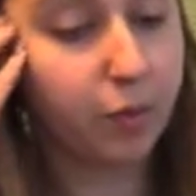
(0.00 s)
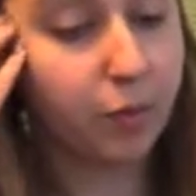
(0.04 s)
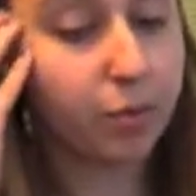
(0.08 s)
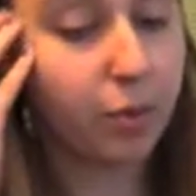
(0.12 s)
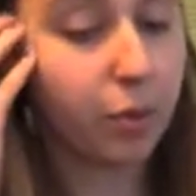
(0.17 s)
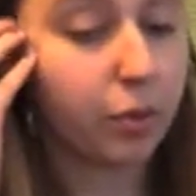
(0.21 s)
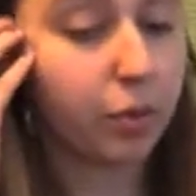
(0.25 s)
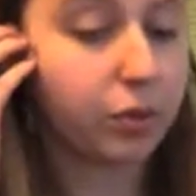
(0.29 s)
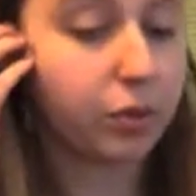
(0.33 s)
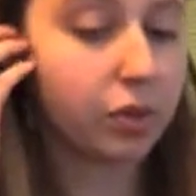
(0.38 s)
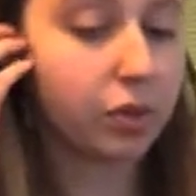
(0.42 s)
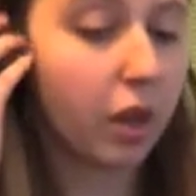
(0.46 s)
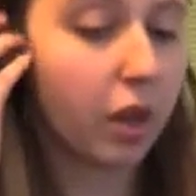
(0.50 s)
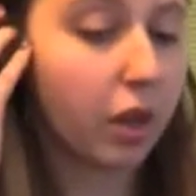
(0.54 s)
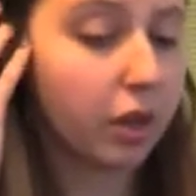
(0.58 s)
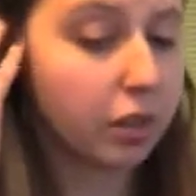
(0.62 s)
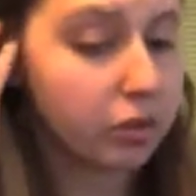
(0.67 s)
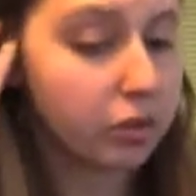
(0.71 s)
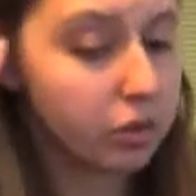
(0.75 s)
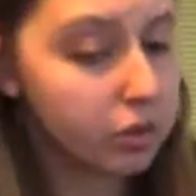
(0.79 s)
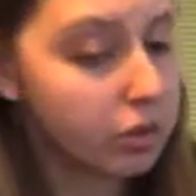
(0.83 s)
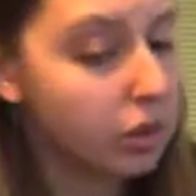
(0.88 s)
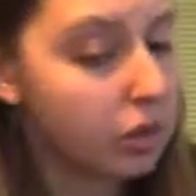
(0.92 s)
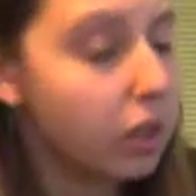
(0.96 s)
sides
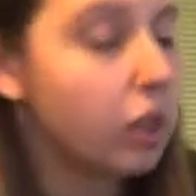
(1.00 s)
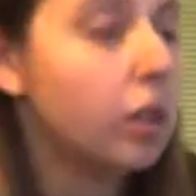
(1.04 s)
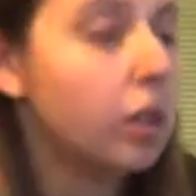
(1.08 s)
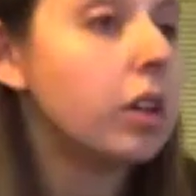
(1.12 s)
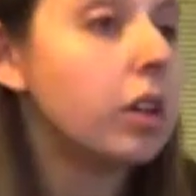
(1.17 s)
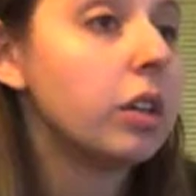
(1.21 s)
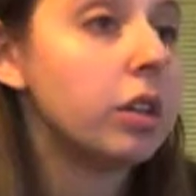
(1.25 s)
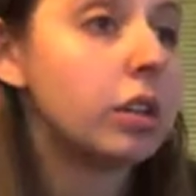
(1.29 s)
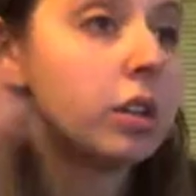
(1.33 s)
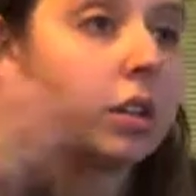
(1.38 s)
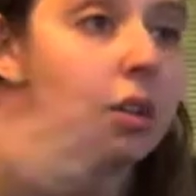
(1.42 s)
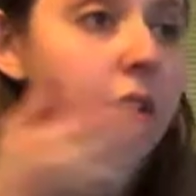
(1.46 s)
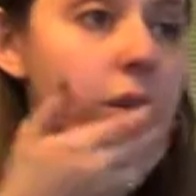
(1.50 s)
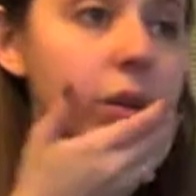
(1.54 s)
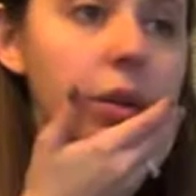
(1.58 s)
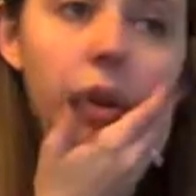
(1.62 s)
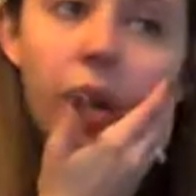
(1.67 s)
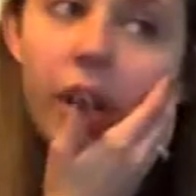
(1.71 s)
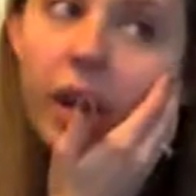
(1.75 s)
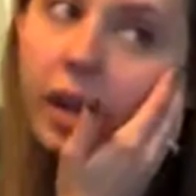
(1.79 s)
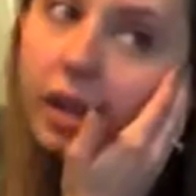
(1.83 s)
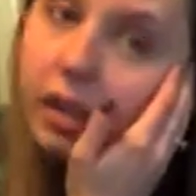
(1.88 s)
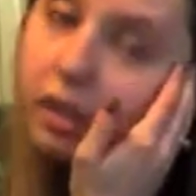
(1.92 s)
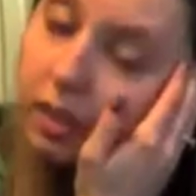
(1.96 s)
to do your
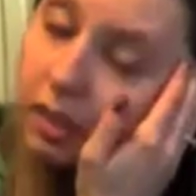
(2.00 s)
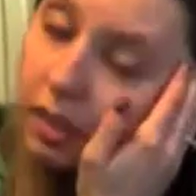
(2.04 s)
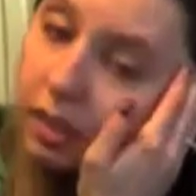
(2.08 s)
hands.